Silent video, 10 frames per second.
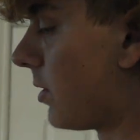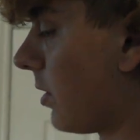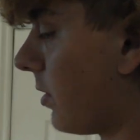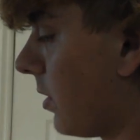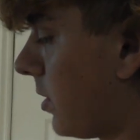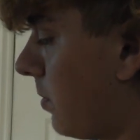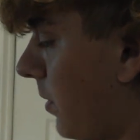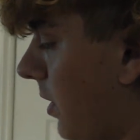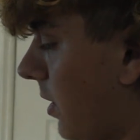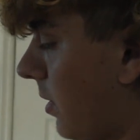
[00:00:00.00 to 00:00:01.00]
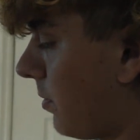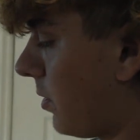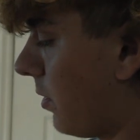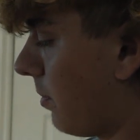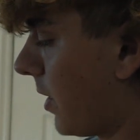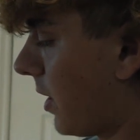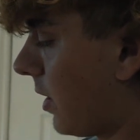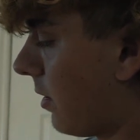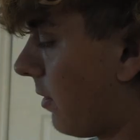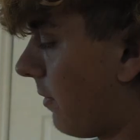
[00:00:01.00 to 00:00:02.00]
to turn the speed up to
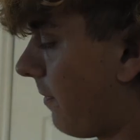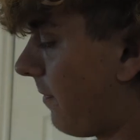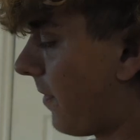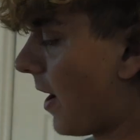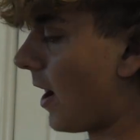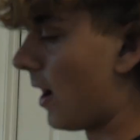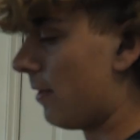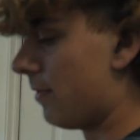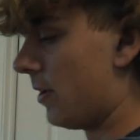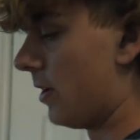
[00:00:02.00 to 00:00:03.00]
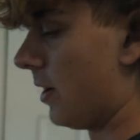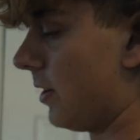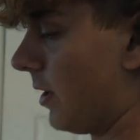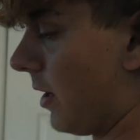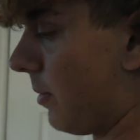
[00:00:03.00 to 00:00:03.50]
about 5, and then